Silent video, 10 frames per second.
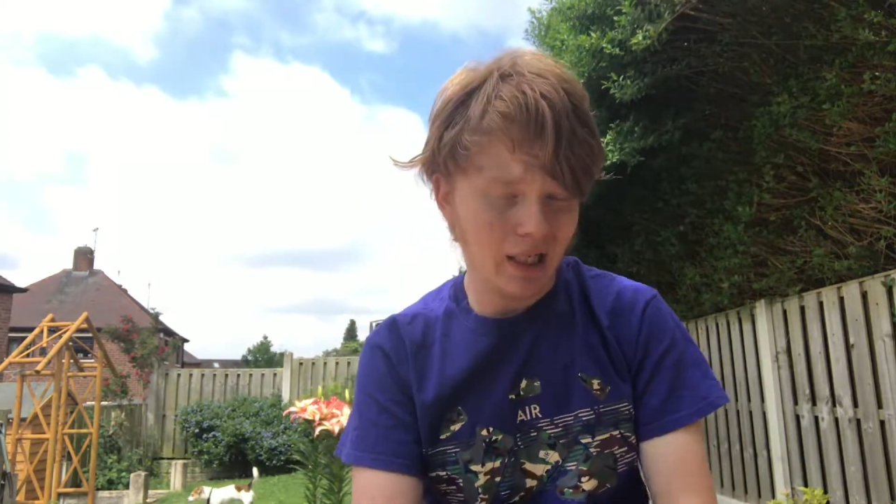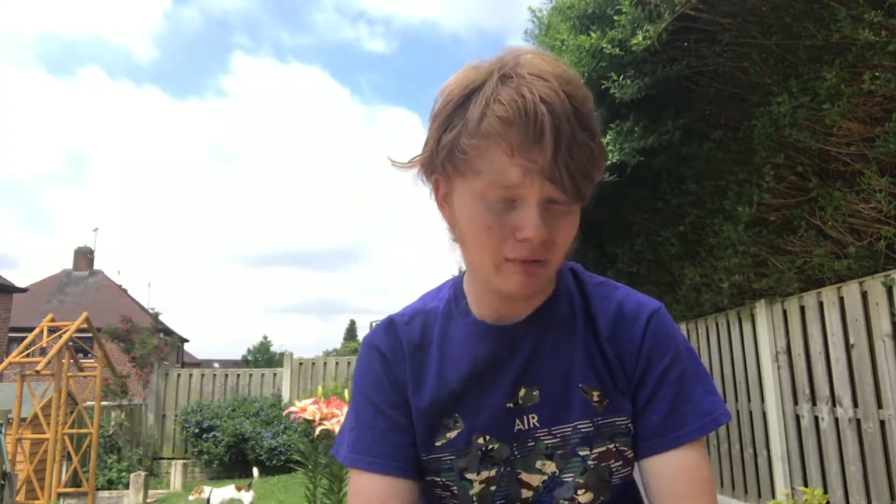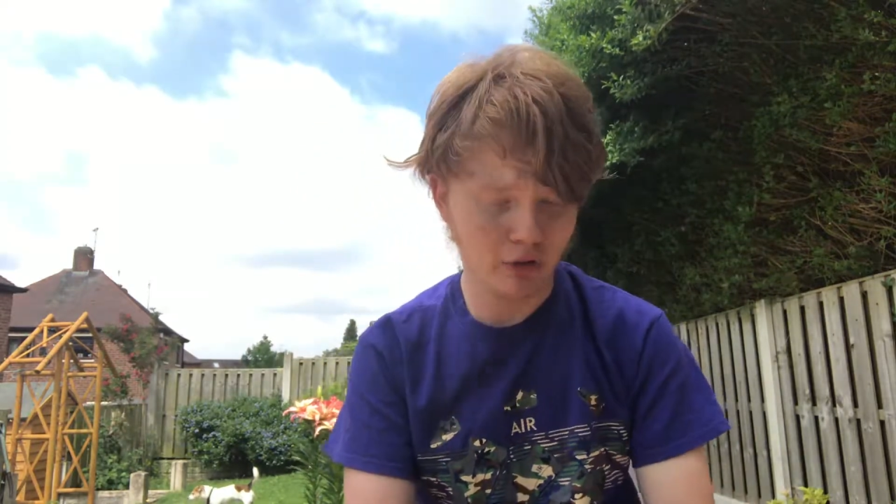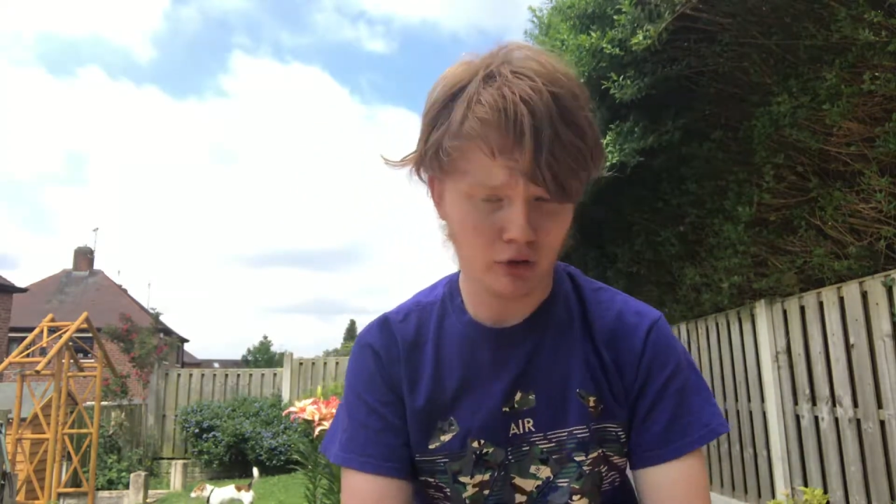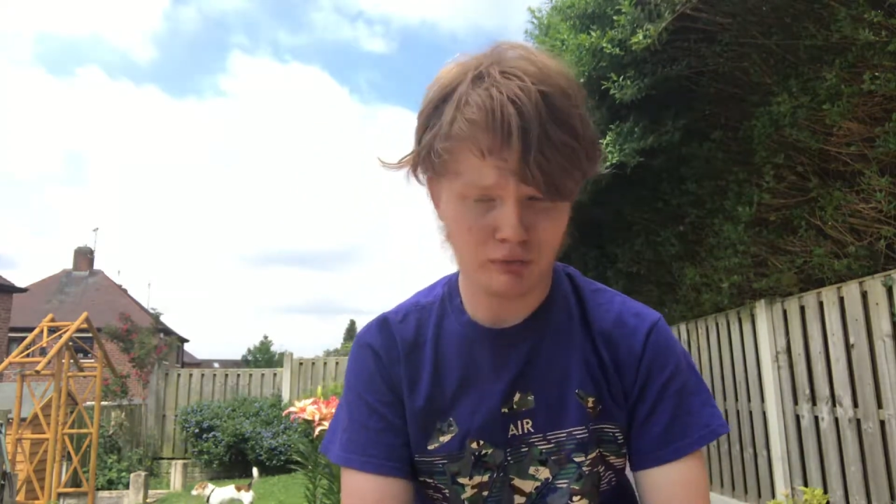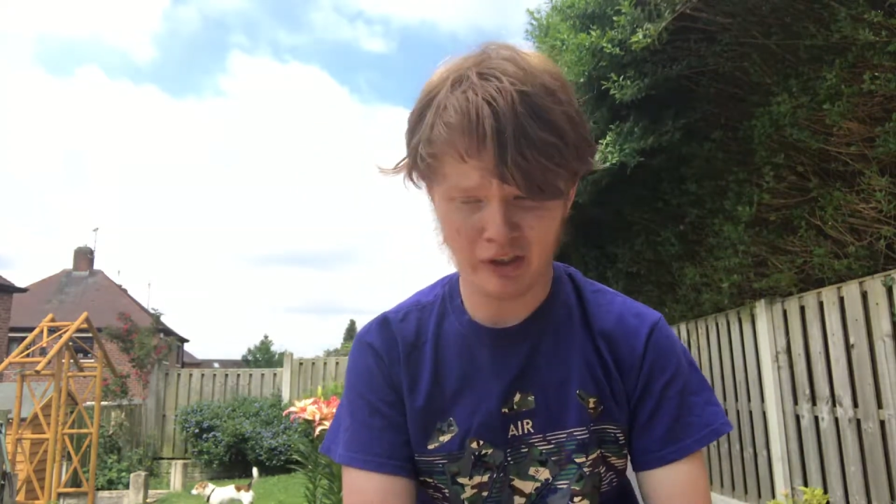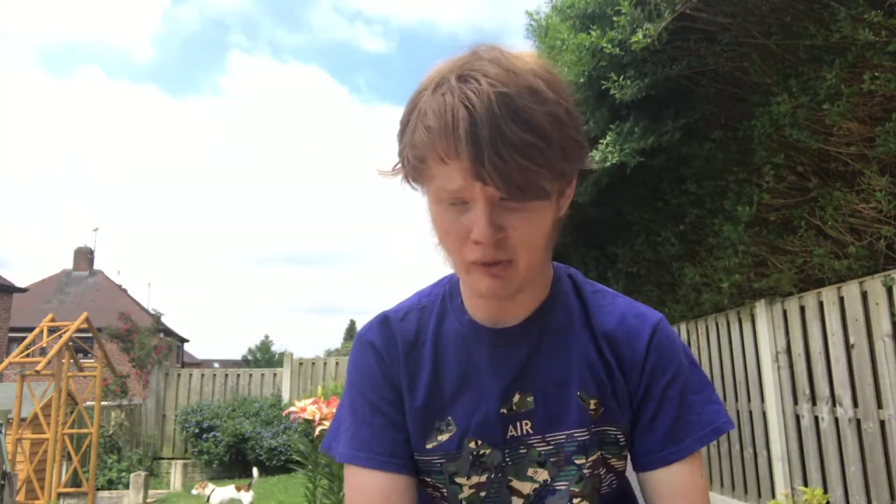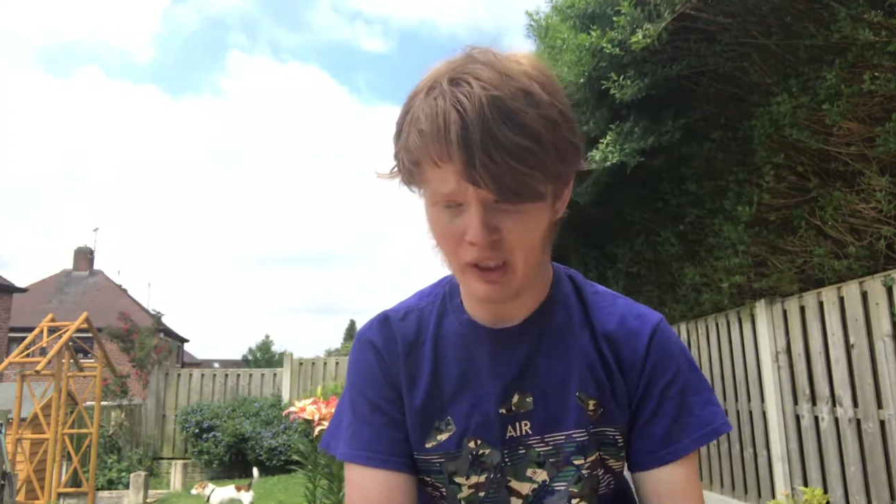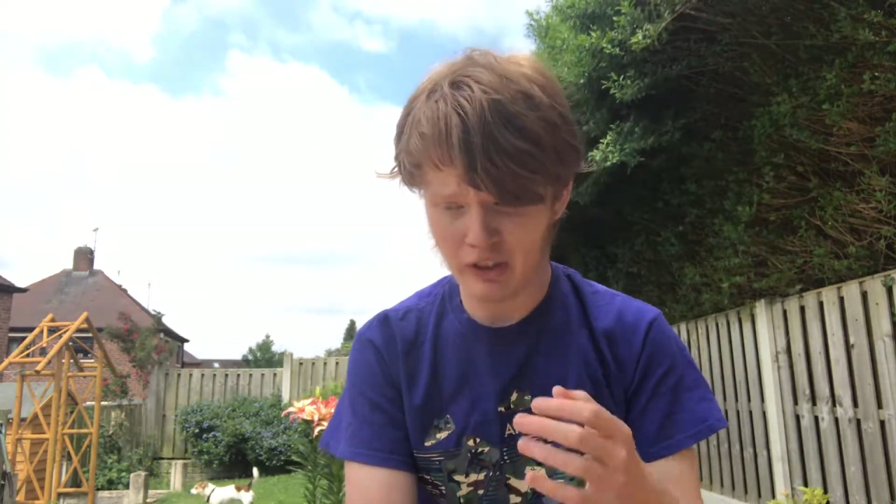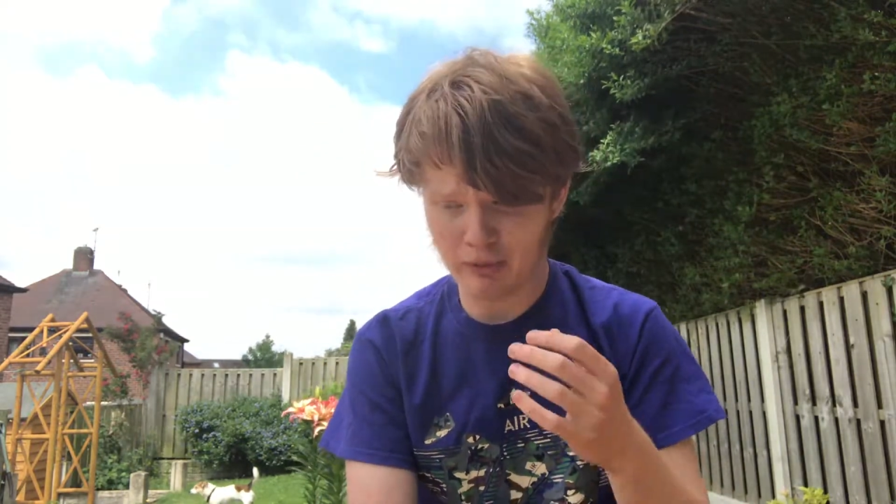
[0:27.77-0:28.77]
I haven't done a
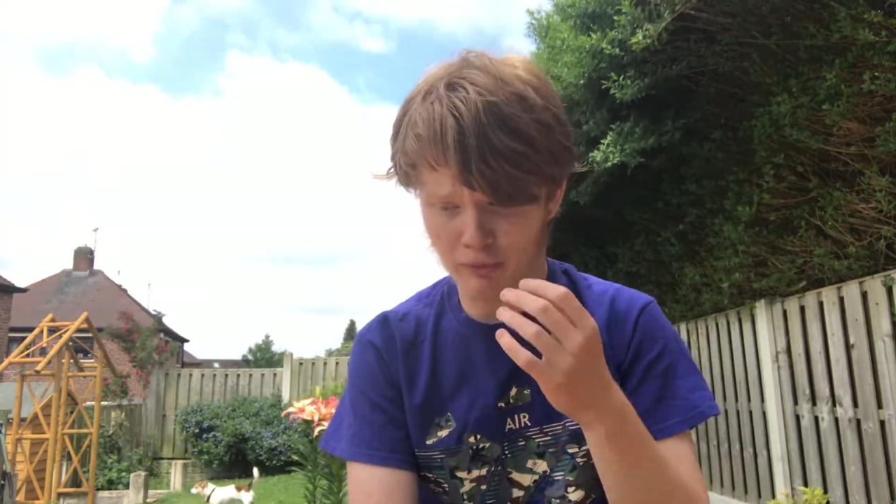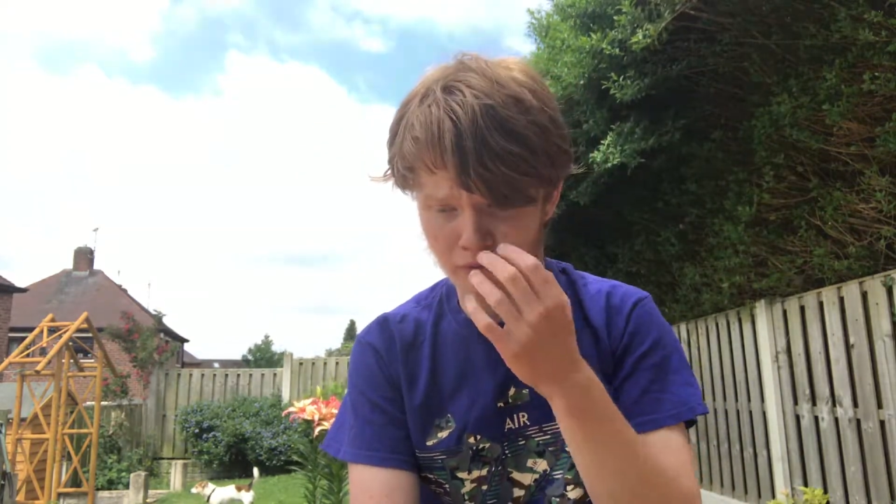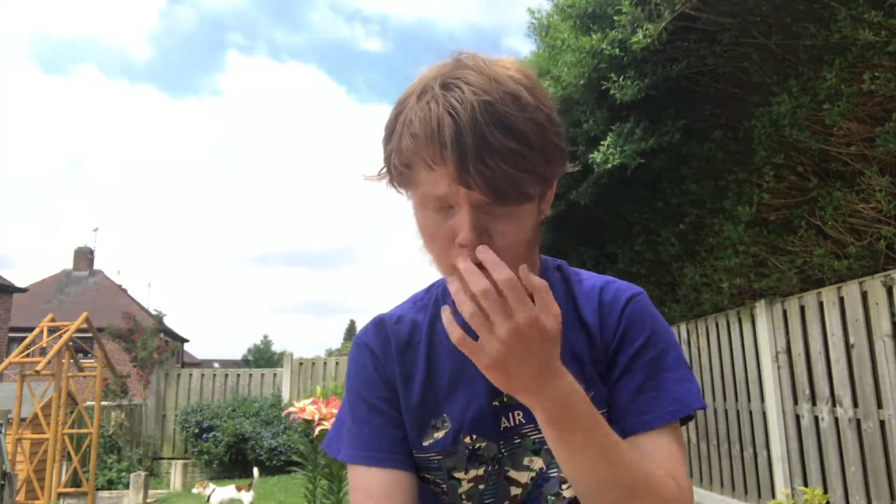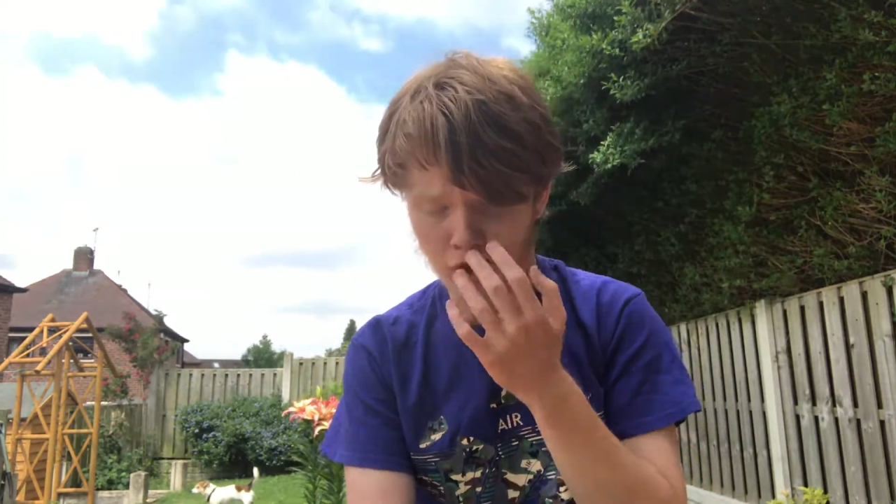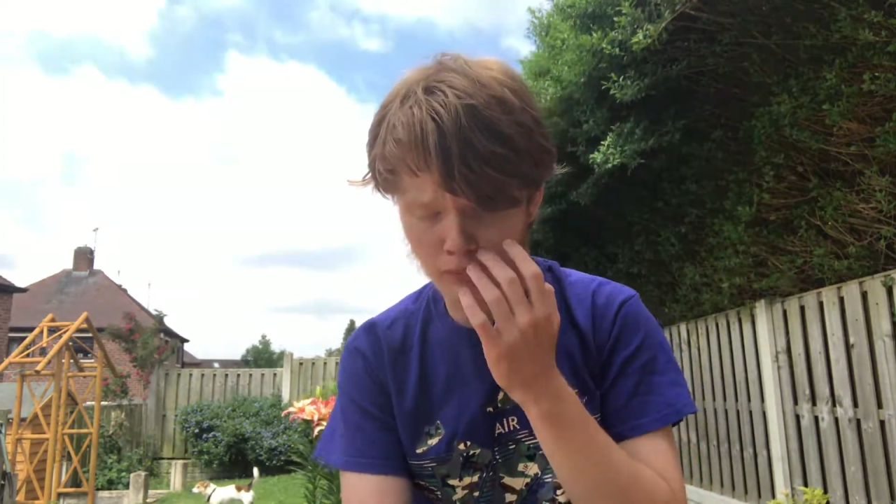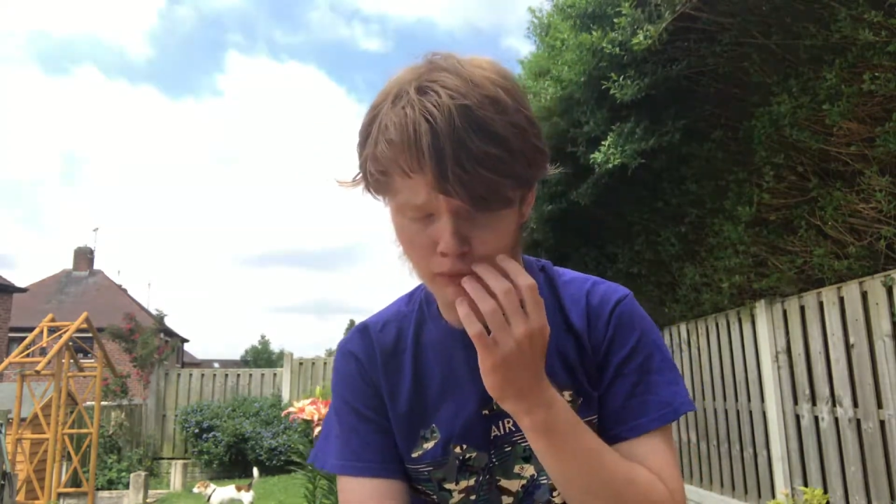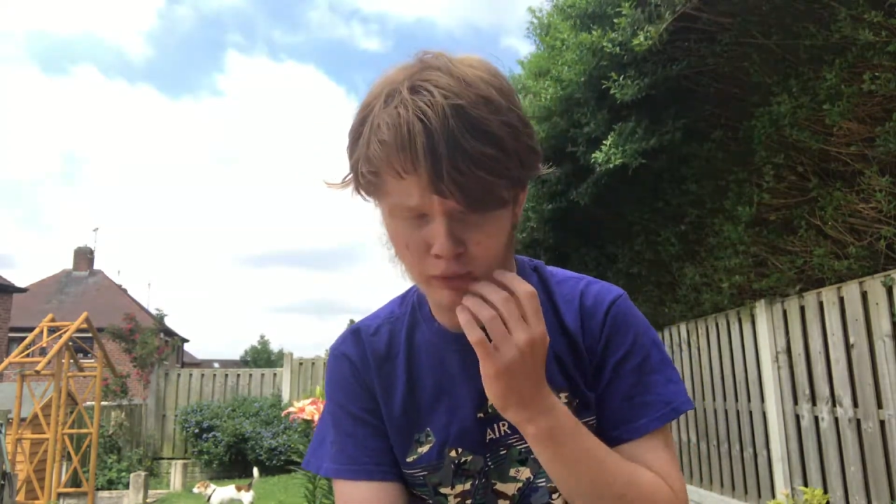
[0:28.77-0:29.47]
video like this before,